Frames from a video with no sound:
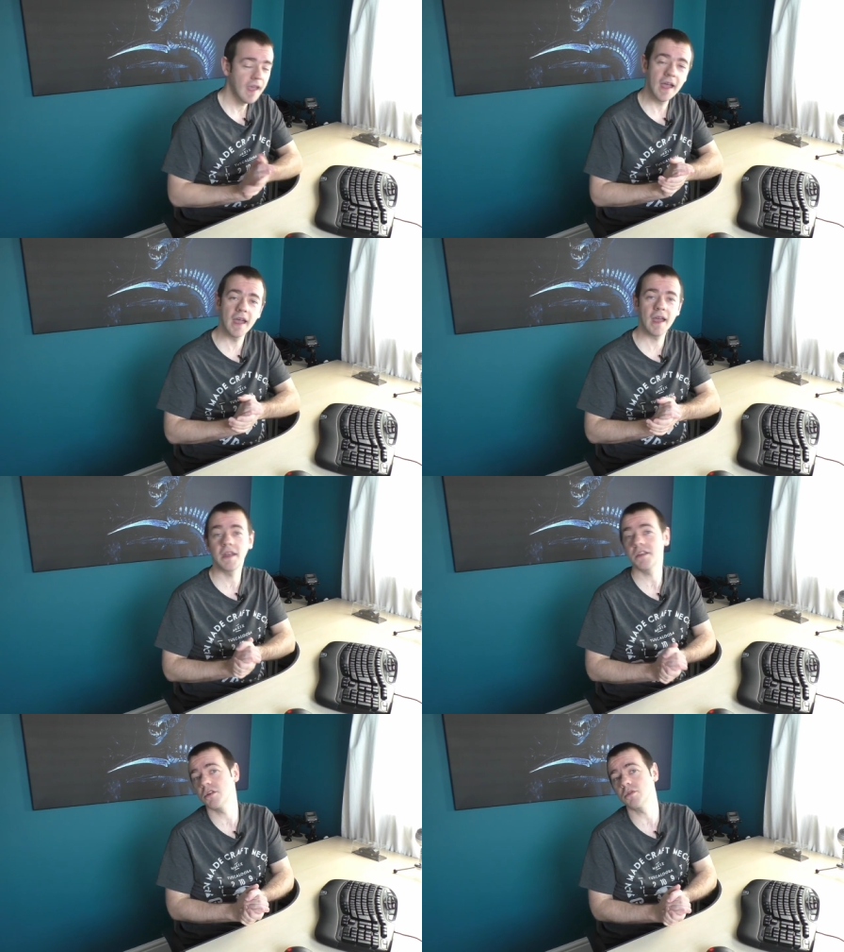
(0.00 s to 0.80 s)
Uh,
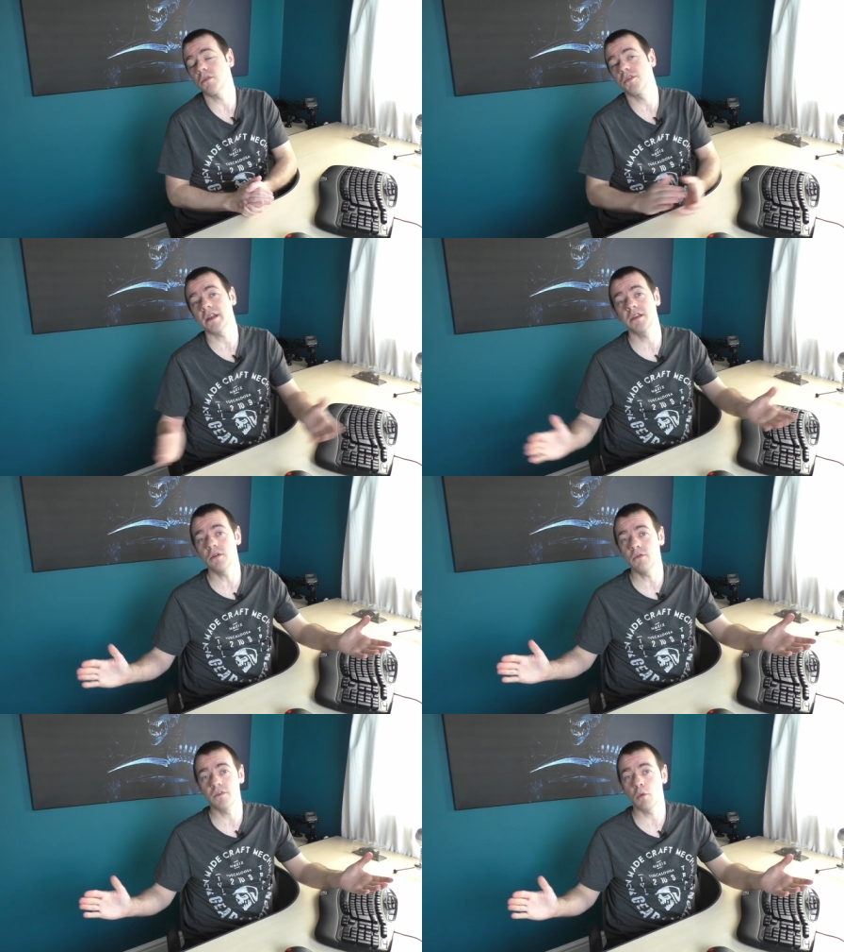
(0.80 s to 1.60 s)
and as usual, thank
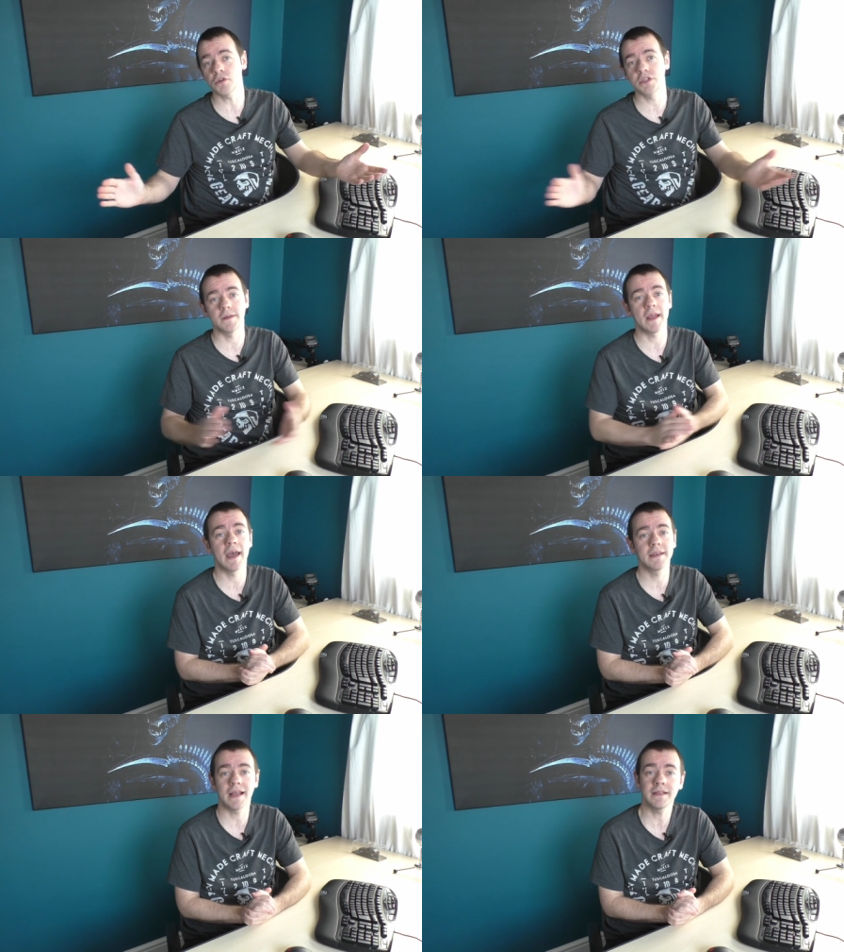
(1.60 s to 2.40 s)
you for watching
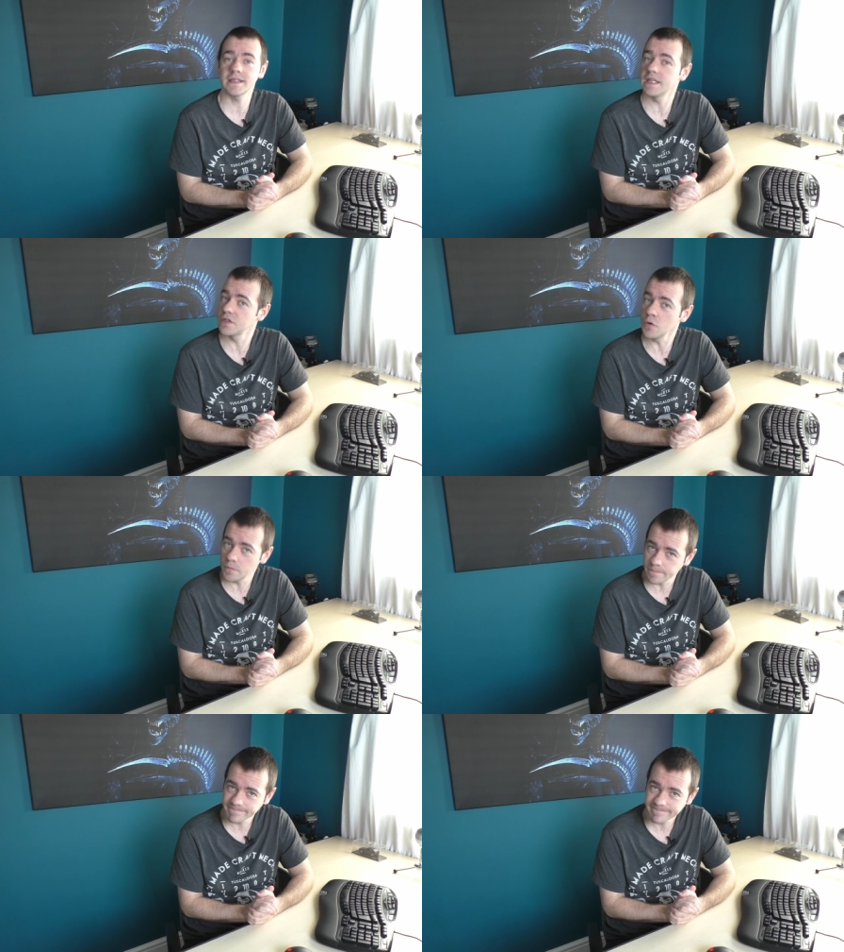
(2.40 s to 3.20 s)
and I'll see you soon.